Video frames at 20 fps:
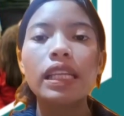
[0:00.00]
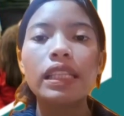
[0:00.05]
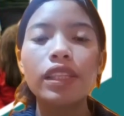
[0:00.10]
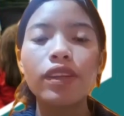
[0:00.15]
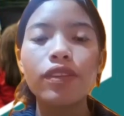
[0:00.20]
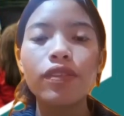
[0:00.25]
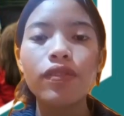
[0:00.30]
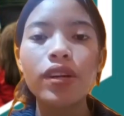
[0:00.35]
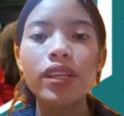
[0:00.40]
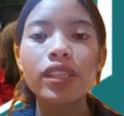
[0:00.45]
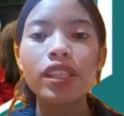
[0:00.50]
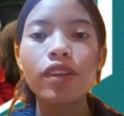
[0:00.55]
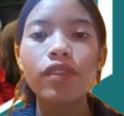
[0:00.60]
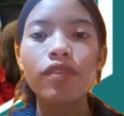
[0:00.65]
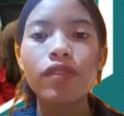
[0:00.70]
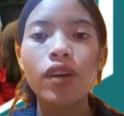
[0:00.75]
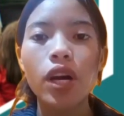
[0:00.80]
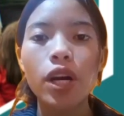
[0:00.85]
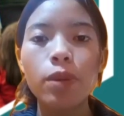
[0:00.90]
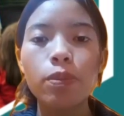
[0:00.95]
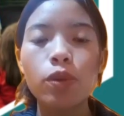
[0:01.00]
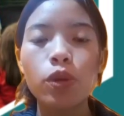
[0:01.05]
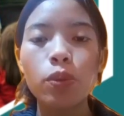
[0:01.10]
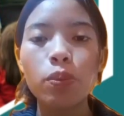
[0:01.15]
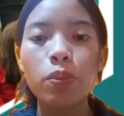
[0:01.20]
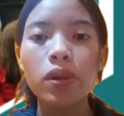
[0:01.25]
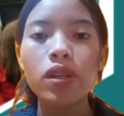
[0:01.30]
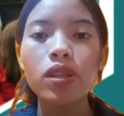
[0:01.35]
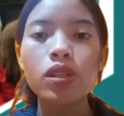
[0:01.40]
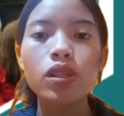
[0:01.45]
Different and varied
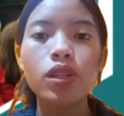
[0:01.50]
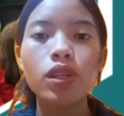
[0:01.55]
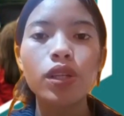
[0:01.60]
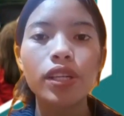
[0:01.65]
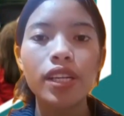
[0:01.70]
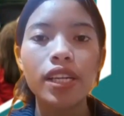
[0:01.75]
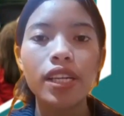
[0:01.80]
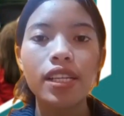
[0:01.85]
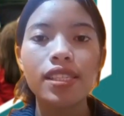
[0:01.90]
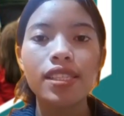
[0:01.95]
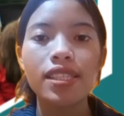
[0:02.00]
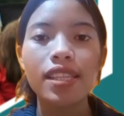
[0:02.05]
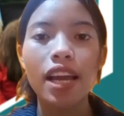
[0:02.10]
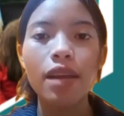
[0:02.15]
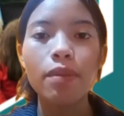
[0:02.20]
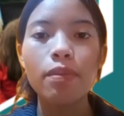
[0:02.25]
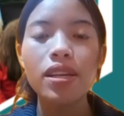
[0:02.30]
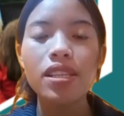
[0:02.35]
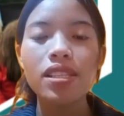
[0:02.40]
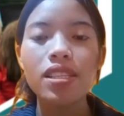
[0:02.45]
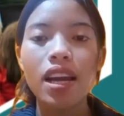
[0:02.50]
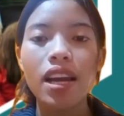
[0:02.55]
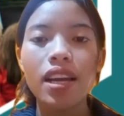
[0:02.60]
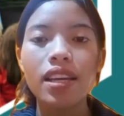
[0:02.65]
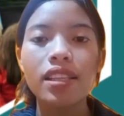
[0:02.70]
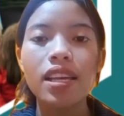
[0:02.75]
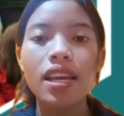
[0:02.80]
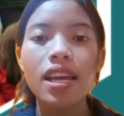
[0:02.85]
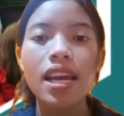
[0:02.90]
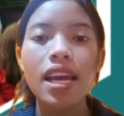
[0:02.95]
pupils learning side by
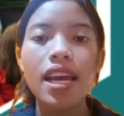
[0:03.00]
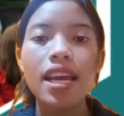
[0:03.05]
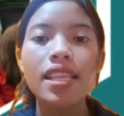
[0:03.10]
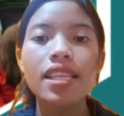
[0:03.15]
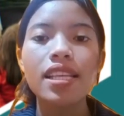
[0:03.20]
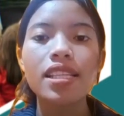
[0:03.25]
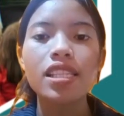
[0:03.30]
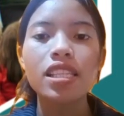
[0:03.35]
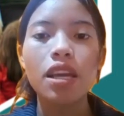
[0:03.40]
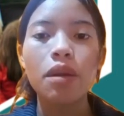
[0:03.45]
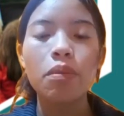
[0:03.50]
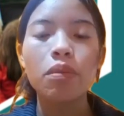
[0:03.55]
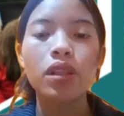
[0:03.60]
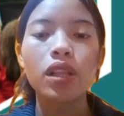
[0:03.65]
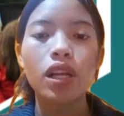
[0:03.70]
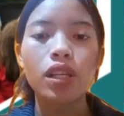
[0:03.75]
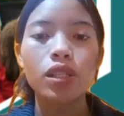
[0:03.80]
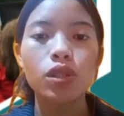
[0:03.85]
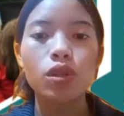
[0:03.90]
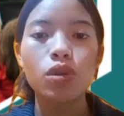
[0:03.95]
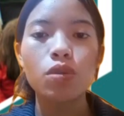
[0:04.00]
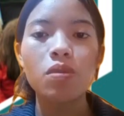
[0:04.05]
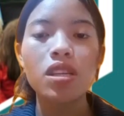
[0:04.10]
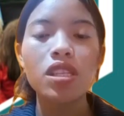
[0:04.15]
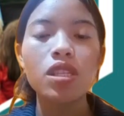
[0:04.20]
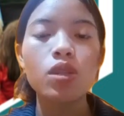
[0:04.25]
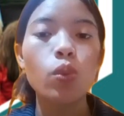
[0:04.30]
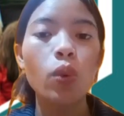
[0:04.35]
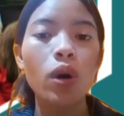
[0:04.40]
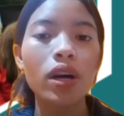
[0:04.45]
side in the same classroom
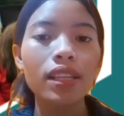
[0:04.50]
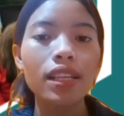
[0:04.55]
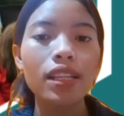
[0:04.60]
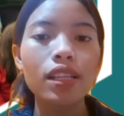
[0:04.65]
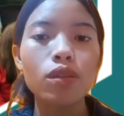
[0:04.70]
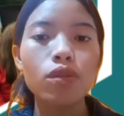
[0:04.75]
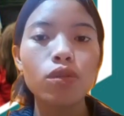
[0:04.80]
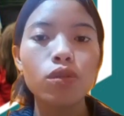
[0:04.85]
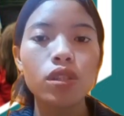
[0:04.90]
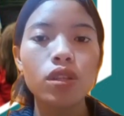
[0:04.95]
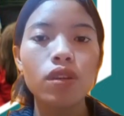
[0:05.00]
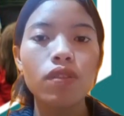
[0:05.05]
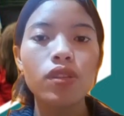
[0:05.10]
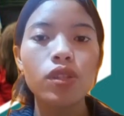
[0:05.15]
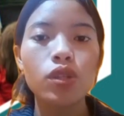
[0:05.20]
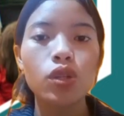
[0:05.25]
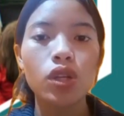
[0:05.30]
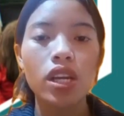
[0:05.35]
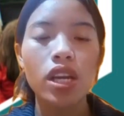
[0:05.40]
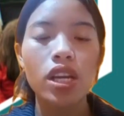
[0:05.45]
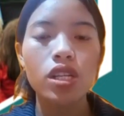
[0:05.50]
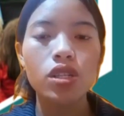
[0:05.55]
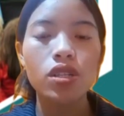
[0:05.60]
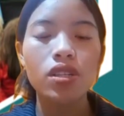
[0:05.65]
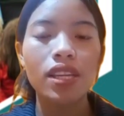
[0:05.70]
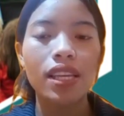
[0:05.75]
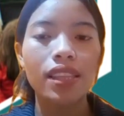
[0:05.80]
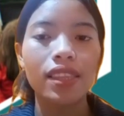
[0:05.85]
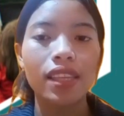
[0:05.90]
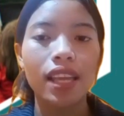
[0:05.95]
is what inclusive
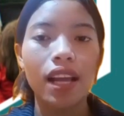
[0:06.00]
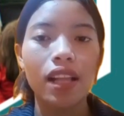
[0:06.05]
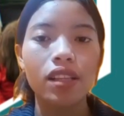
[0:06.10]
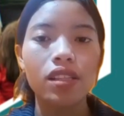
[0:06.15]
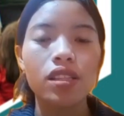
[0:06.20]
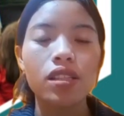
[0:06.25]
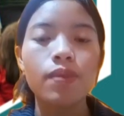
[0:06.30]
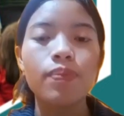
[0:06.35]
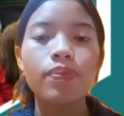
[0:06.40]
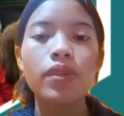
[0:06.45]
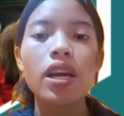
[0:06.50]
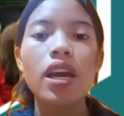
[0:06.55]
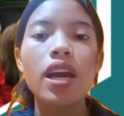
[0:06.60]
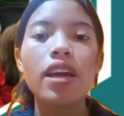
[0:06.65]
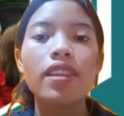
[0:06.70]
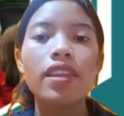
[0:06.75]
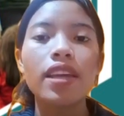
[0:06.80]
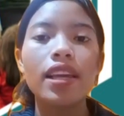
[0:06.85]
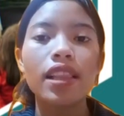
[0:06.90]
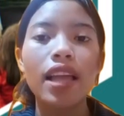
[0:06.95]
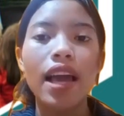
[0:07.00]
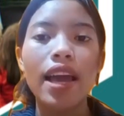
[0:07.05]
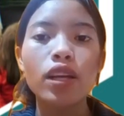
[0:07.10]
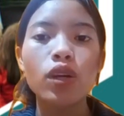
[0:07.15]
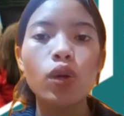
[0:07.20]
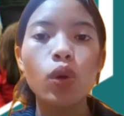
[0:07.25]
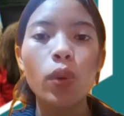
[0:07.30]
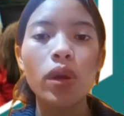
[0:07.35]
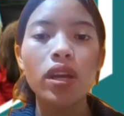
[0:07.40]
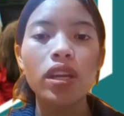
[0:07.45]
education entails. They like
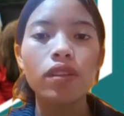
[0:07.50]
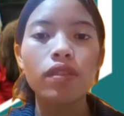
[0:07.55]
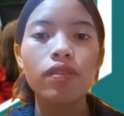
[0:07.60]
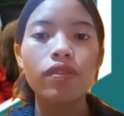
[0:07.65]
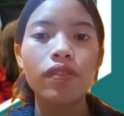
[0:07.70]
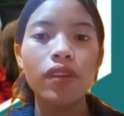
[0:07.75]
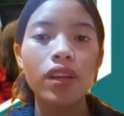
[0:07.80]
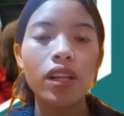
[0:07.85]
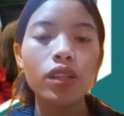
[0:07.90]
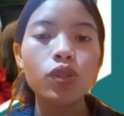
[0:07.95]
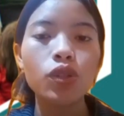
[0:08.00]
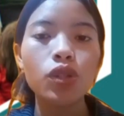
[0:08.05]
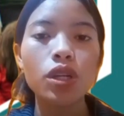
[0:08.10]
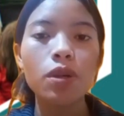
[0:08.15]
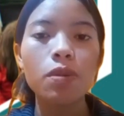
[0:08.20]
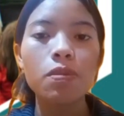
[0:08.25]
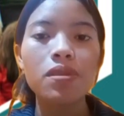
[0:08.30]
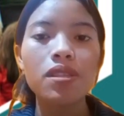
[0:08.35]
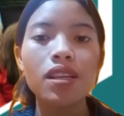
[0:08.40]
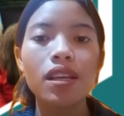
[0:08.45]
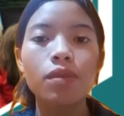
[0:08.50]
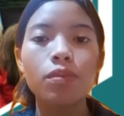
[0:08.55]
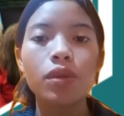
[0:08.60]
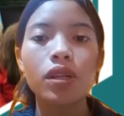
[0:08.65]
going on field trips and